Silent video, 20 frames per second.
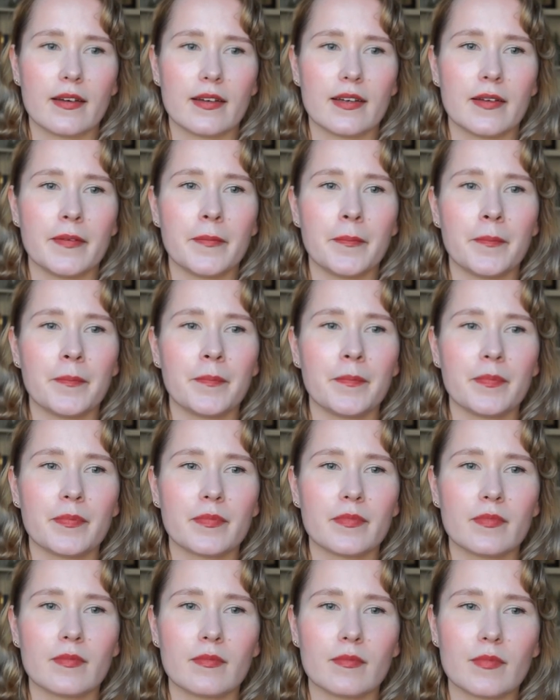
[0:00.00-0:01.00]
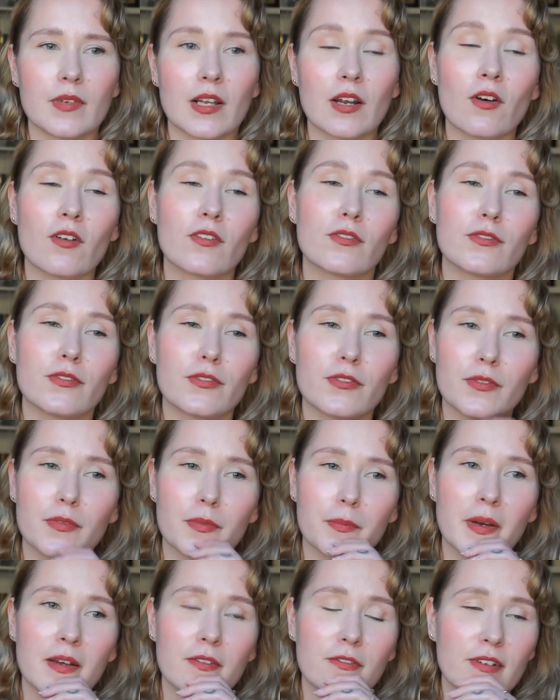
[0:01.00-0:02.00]
A lot of
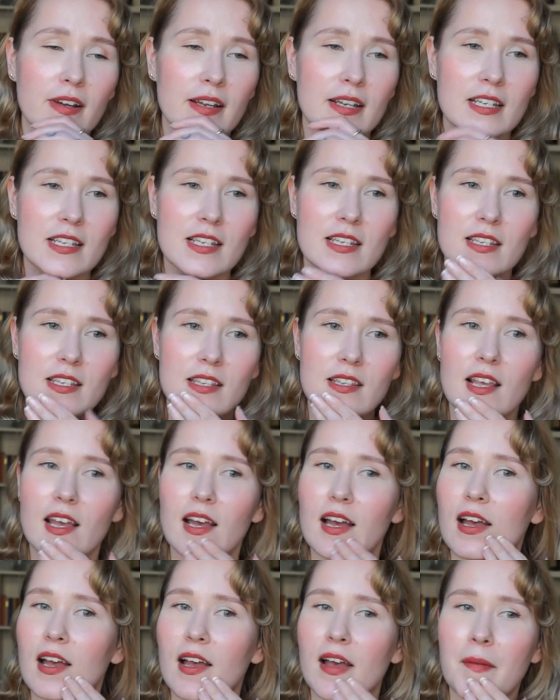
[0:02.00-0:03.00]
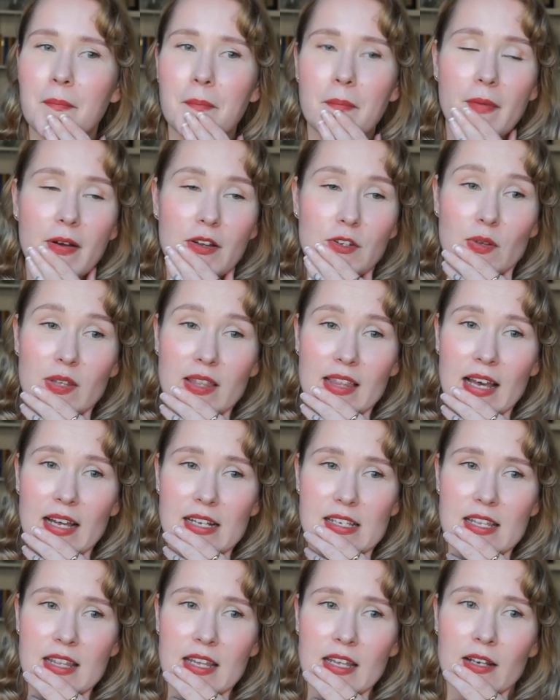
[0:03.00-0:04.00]
my friends are doing
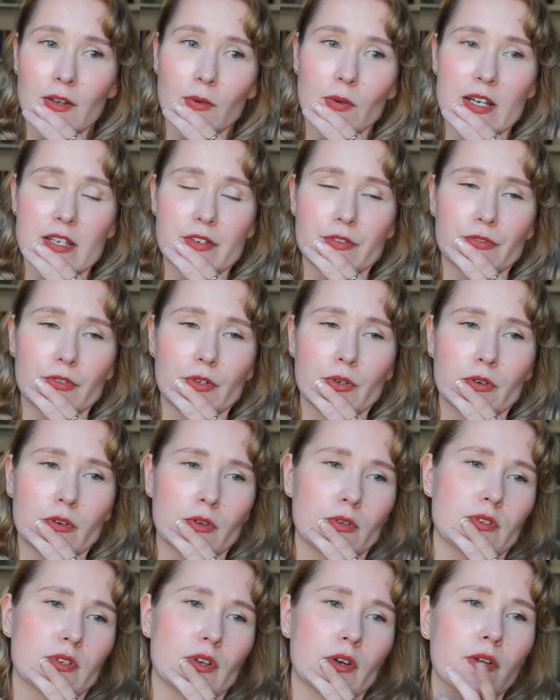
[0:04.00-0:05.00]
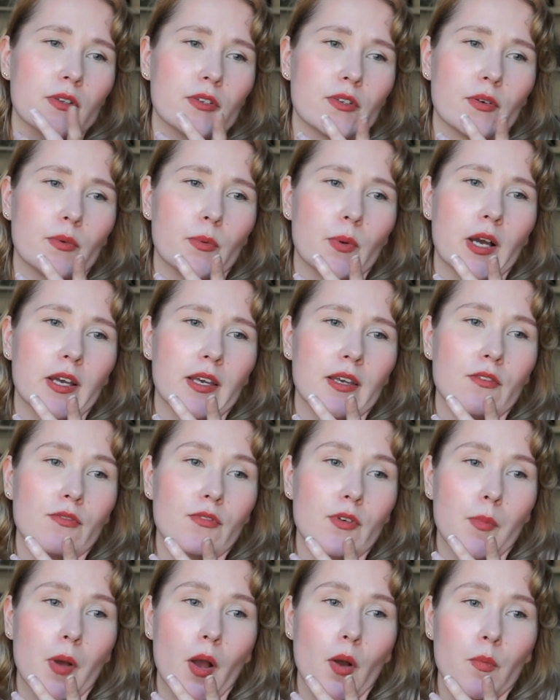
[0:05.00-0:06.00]
that, and then quite a few are also working
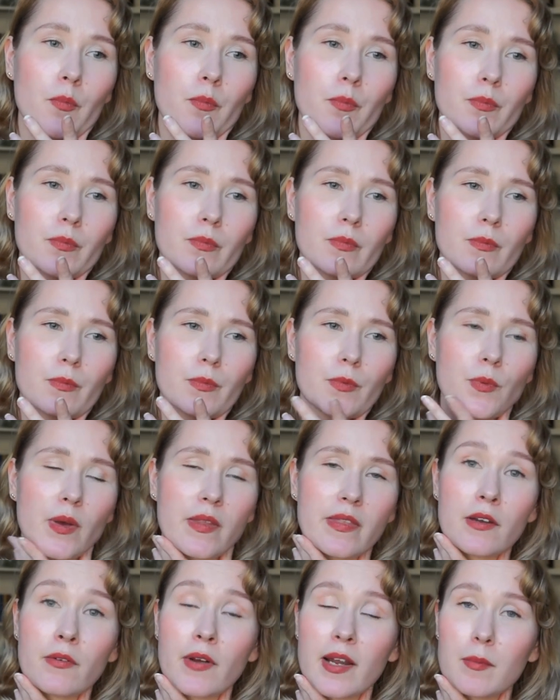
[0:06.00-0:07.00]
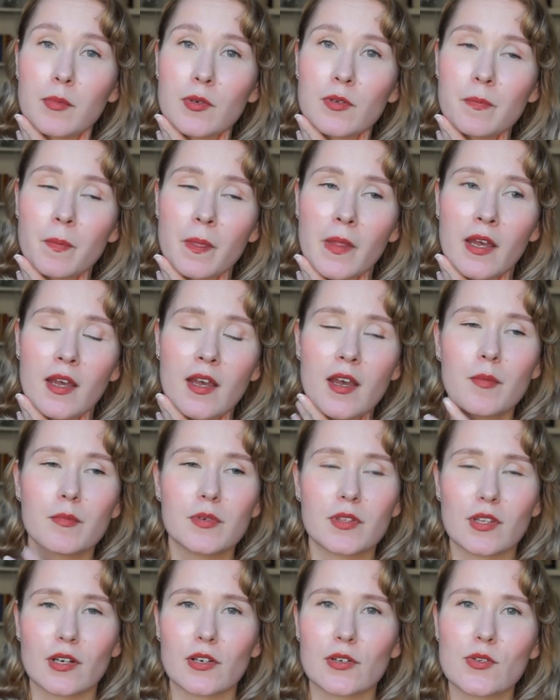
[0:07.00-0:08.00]
from home when they're able.
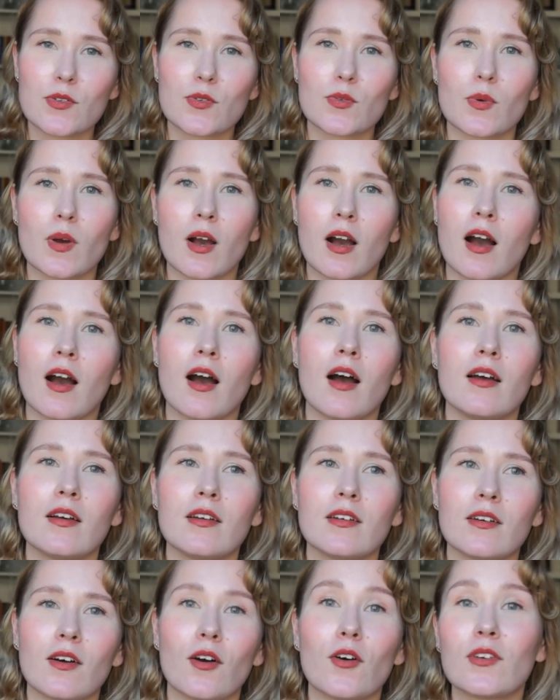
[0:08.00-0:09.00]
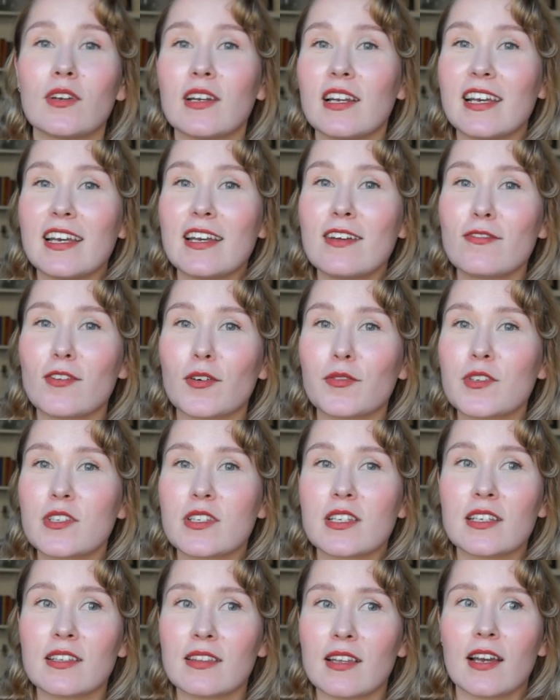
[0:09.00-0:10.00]
But those who are on leave,
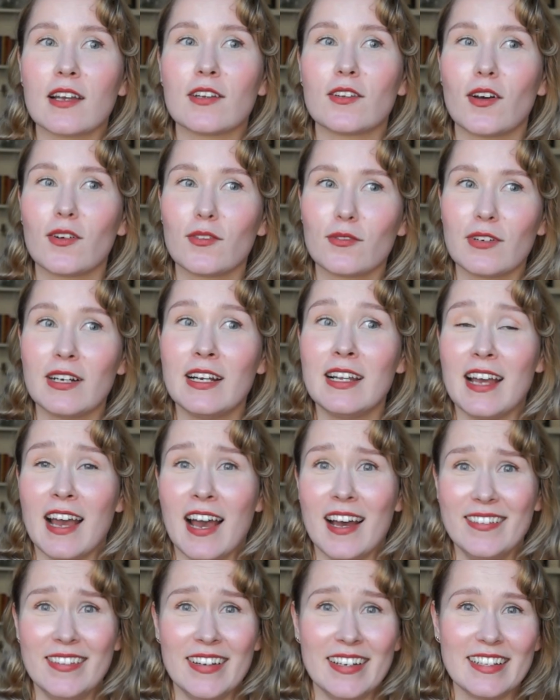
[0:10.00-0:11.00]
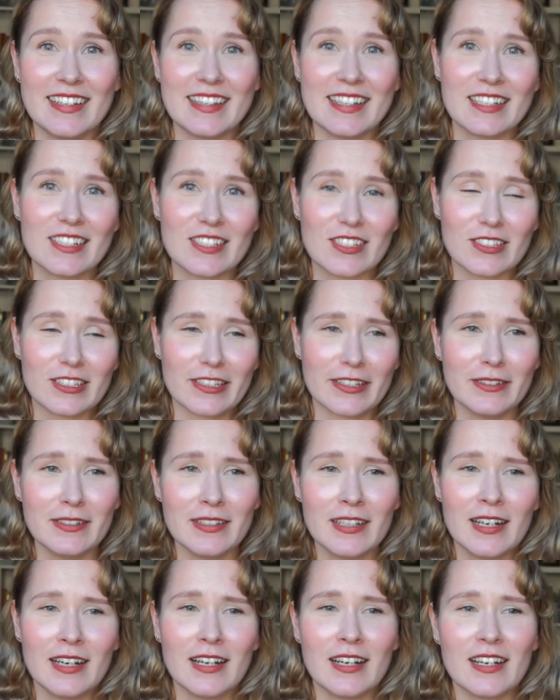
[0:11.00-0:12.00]
obviously, they don't really have anything to do.
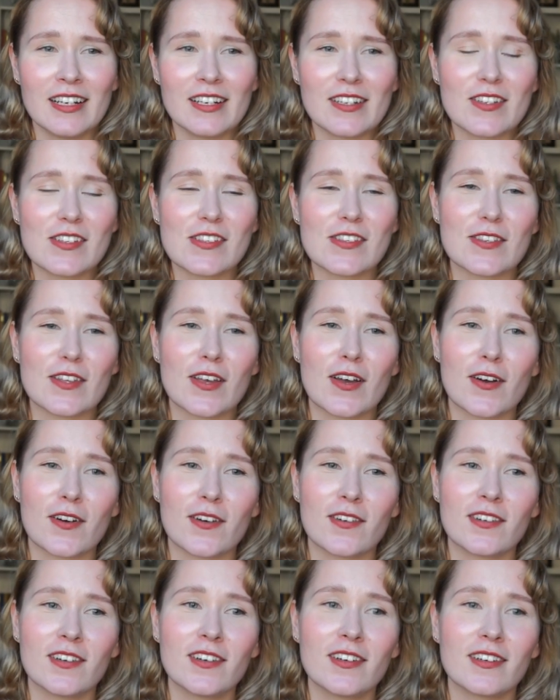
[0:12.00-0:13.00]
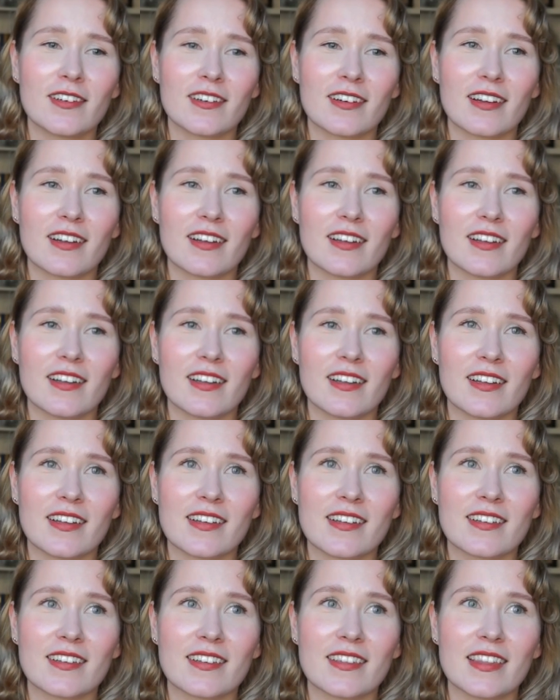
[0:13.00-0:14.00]
So
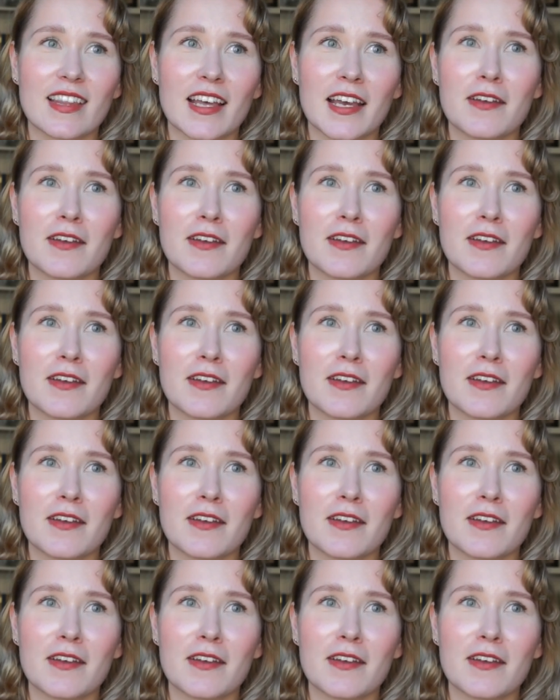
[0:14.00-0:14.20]
I